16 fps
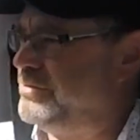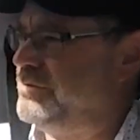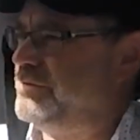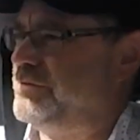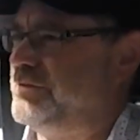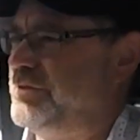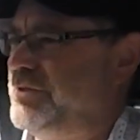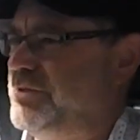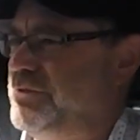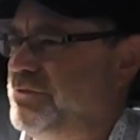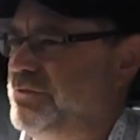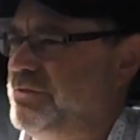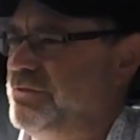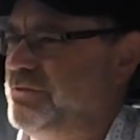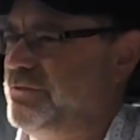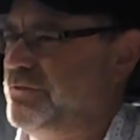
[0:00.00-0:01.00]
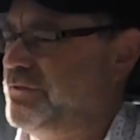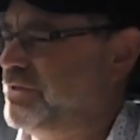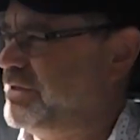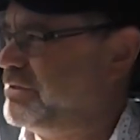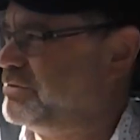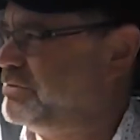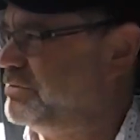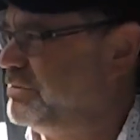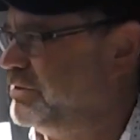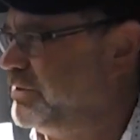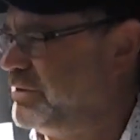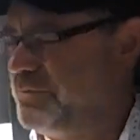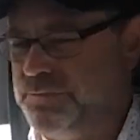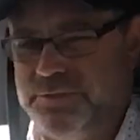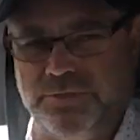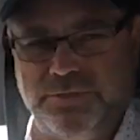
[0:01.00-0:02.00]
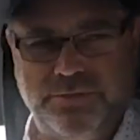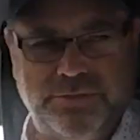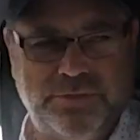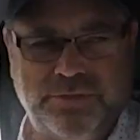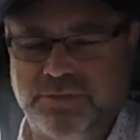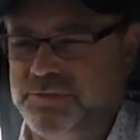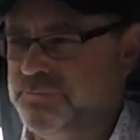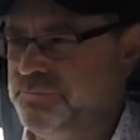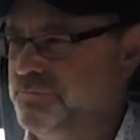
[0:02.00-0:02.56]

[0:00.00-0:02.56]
when you are crawling a bit.